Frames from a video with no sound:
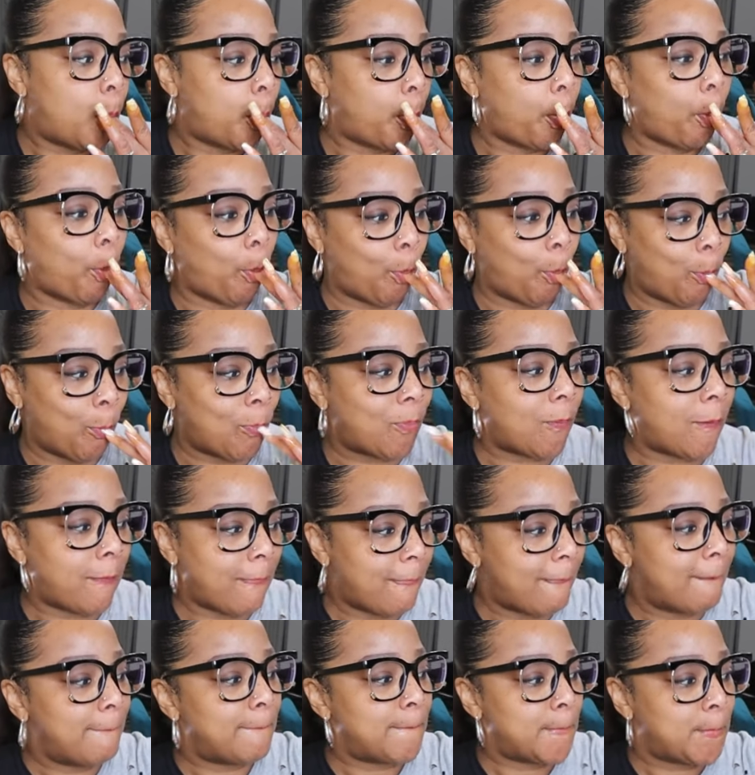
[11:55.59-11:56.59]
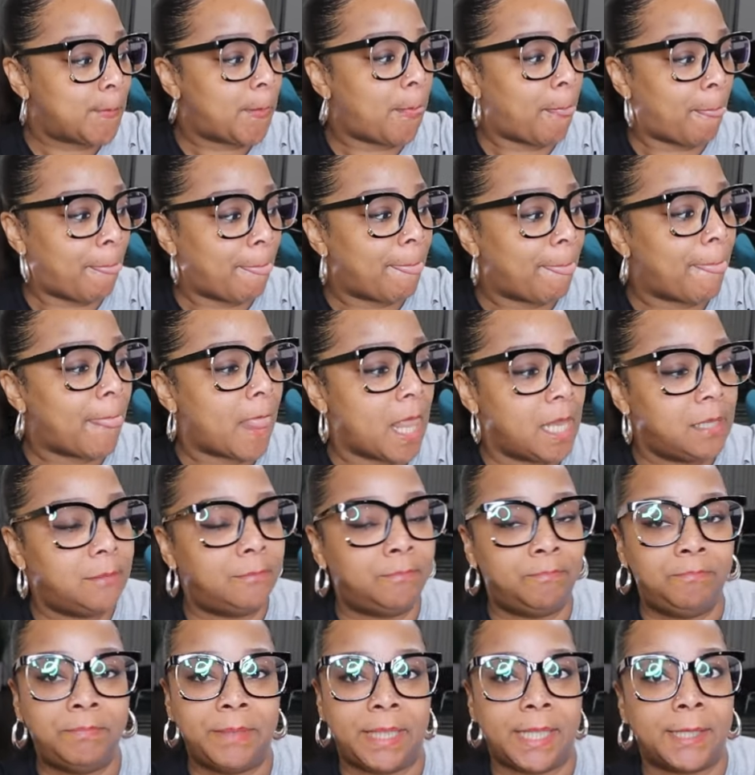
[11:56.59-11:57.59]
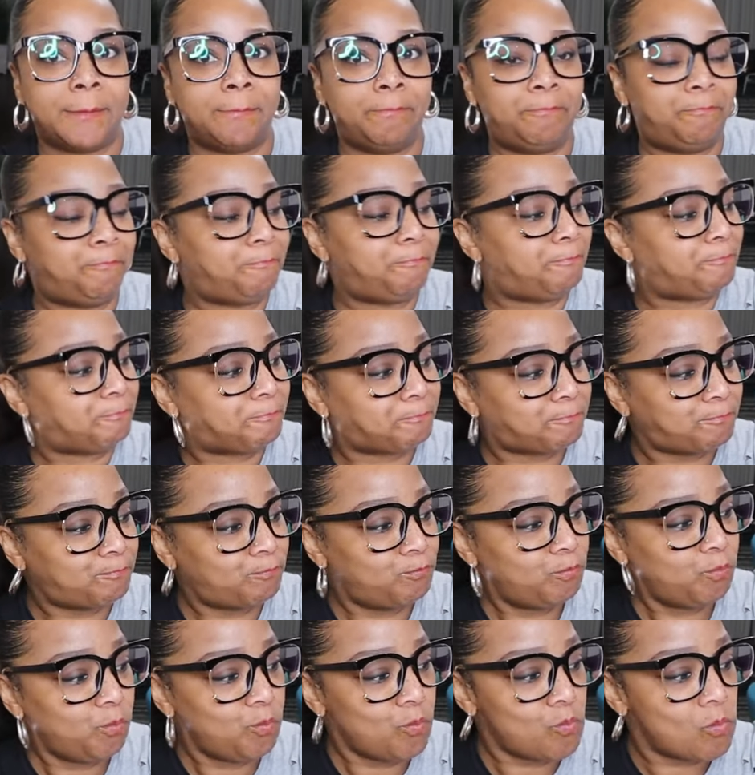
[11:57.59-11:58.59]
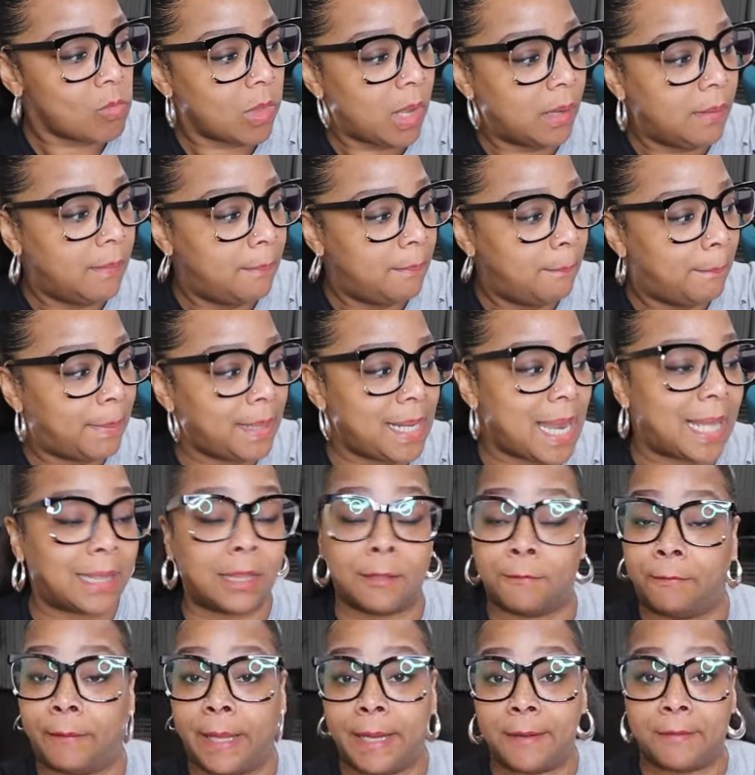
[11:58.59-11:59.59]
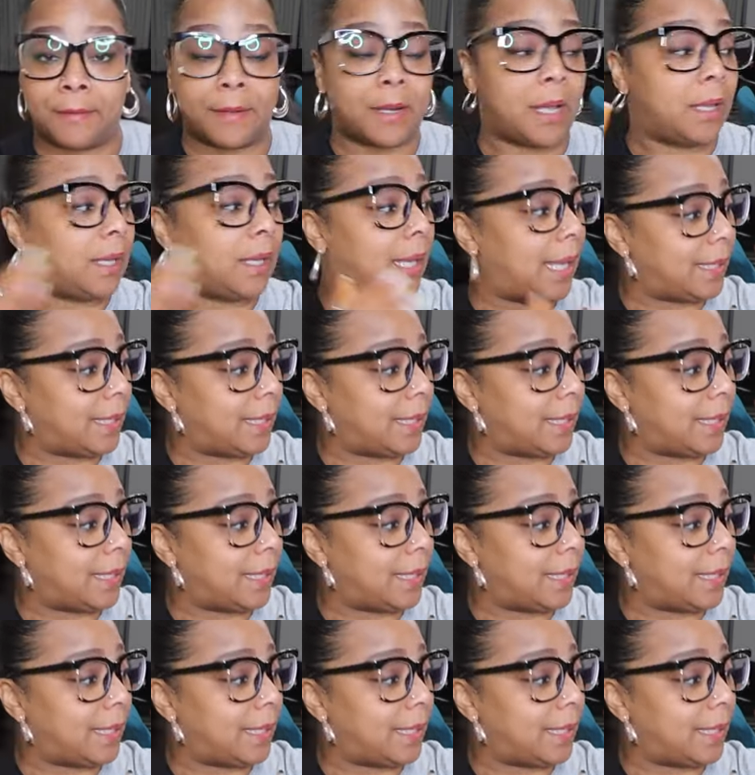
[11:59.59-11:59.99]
Mm hmm Yeah. But not the flavor though.